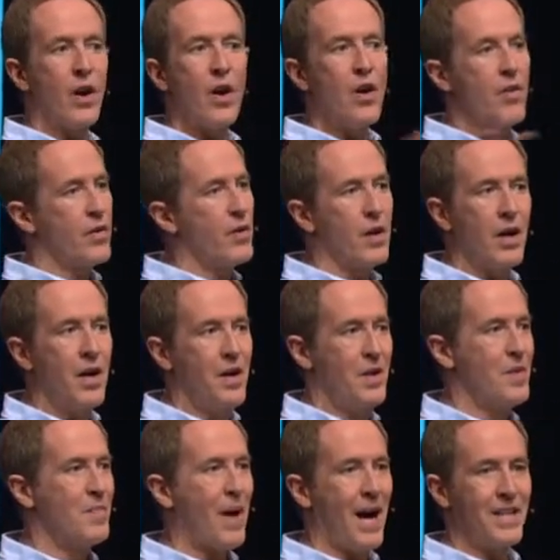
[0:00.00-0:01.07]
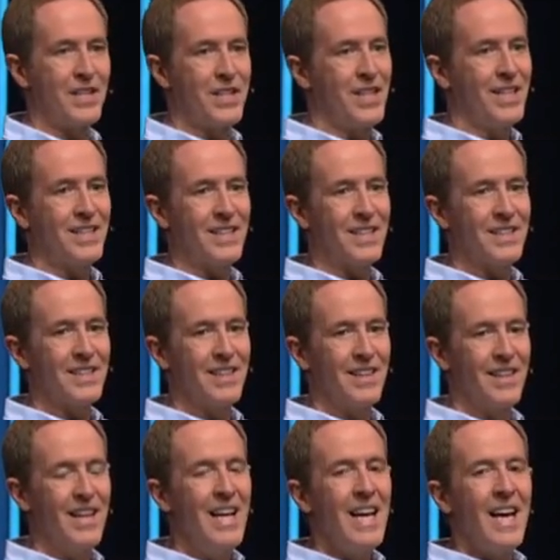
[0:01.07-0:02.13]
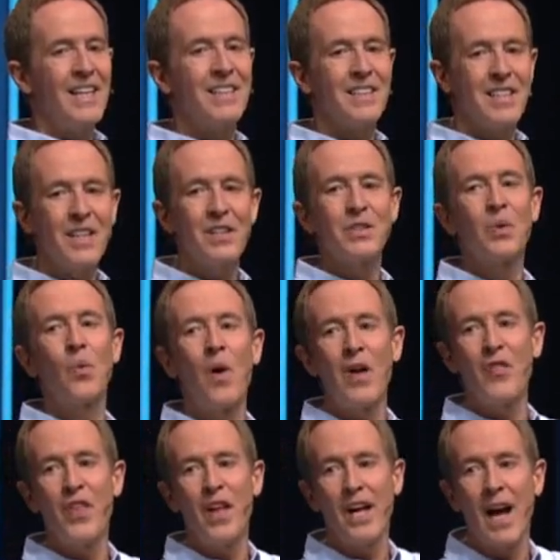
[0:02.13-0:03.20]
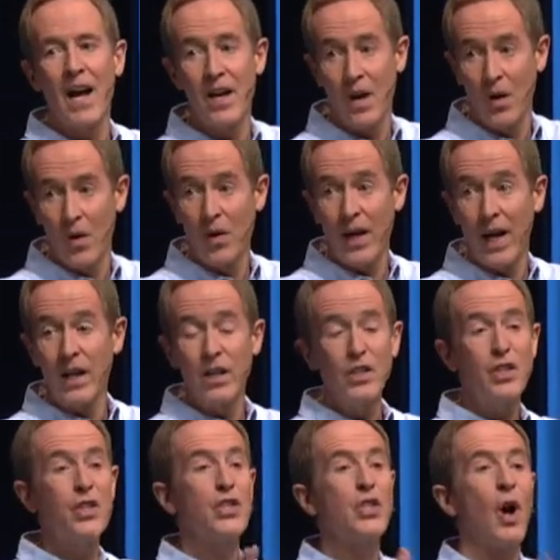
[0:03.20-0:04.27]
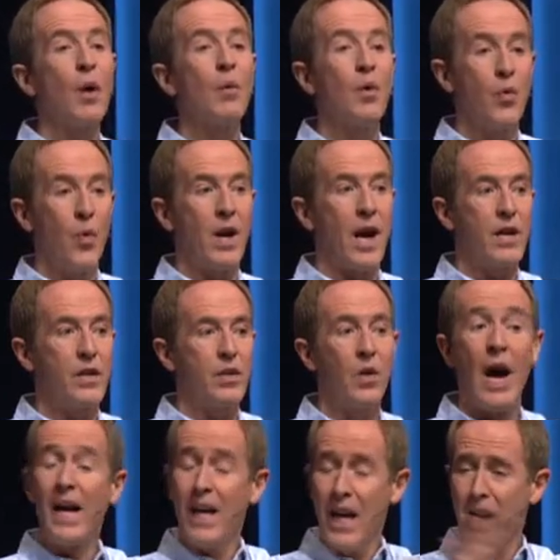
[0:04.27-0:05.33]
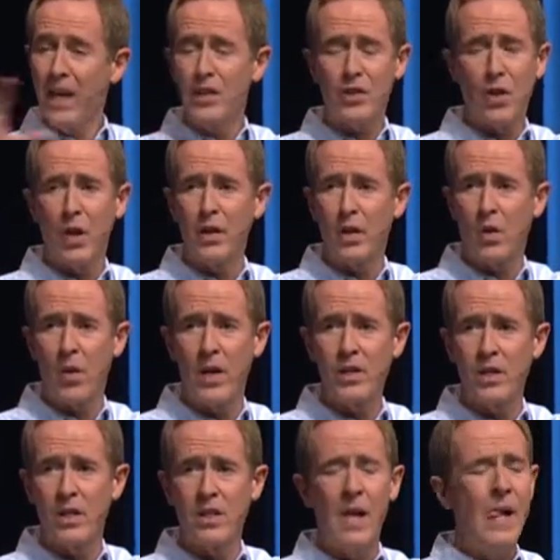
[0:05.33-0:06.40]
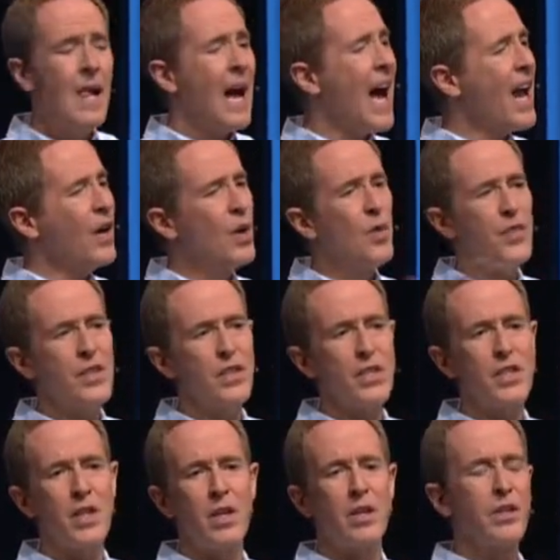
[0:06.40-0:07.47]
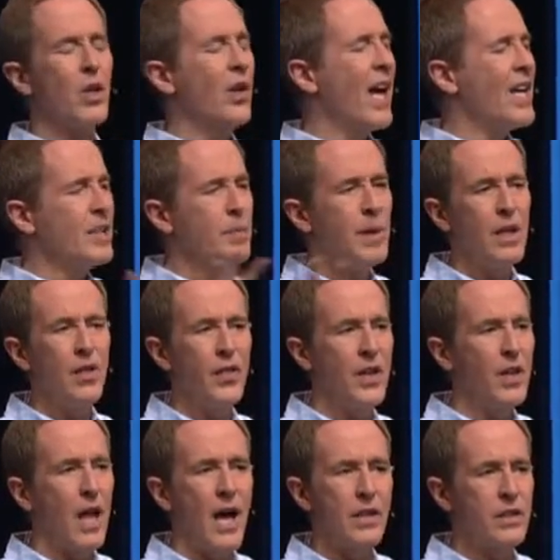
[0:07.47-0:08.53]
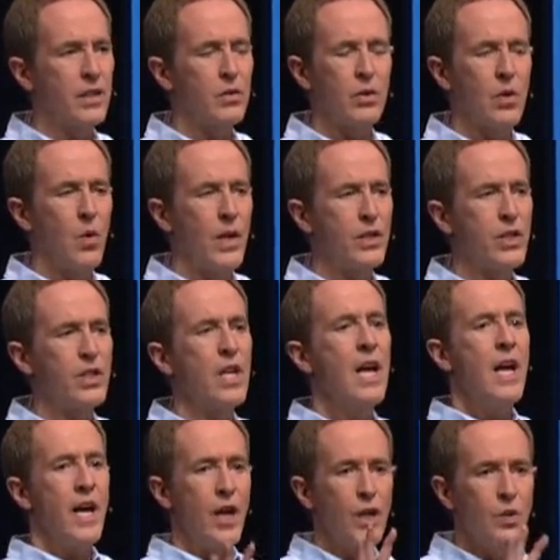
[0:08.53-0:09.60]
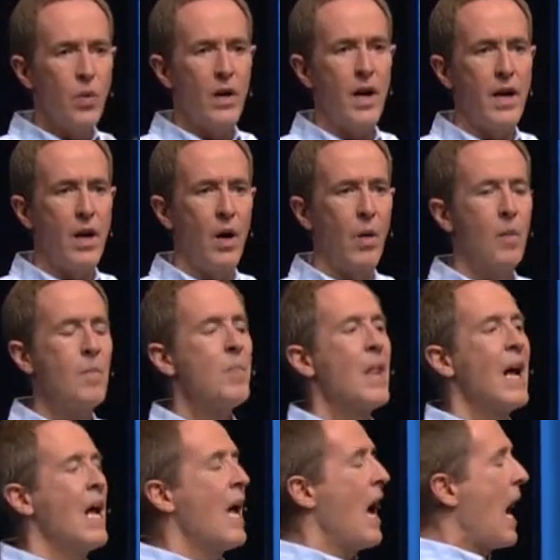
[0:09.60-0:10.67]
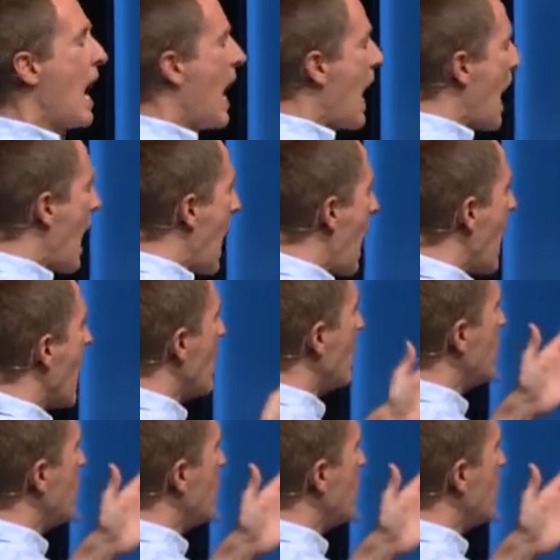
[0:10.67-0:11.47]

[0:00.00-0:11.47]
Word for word: or uttered by Jesus. He says, here's the one thing I know. Okay, let's just start with what I do know. I can't answer all your questions. I don't know if he's a sinner. Don't ask me any theological questions. Here's what I know. I